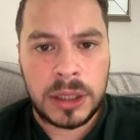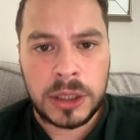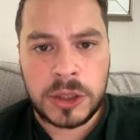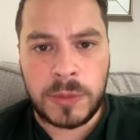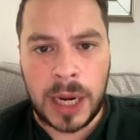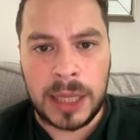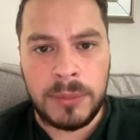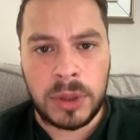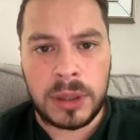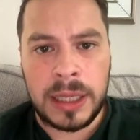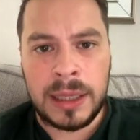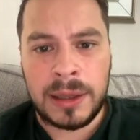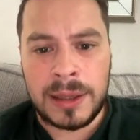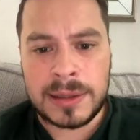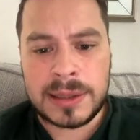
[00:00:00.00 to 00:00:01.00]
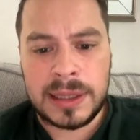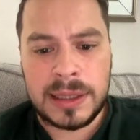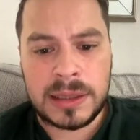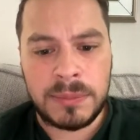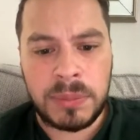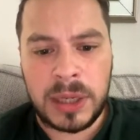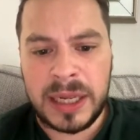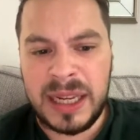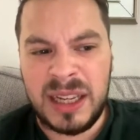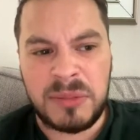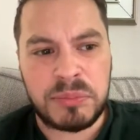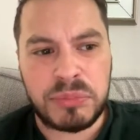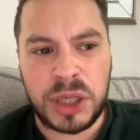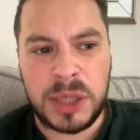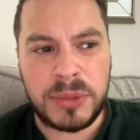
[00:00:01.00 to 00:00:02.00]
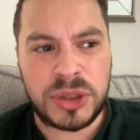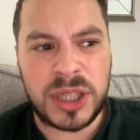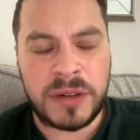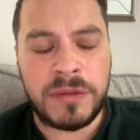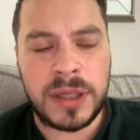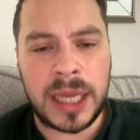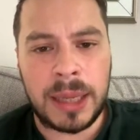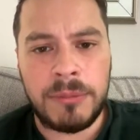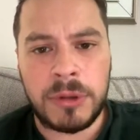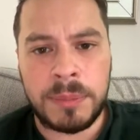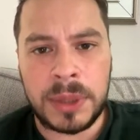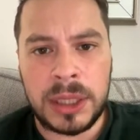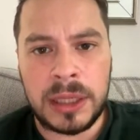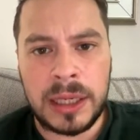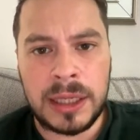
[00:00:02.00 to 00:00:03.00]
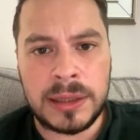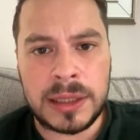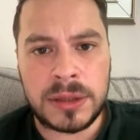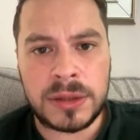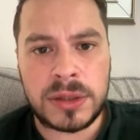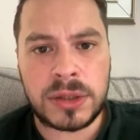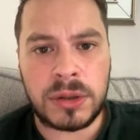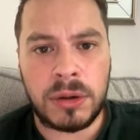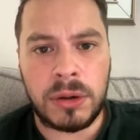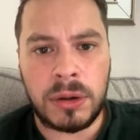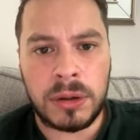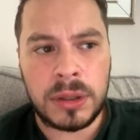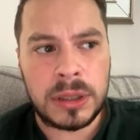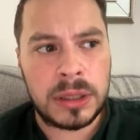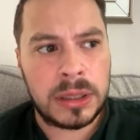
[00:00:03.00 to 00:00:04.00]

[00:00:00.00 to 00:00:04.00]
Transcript: Dwight McNeil last season played pretty much every game for Burnley and didn't score.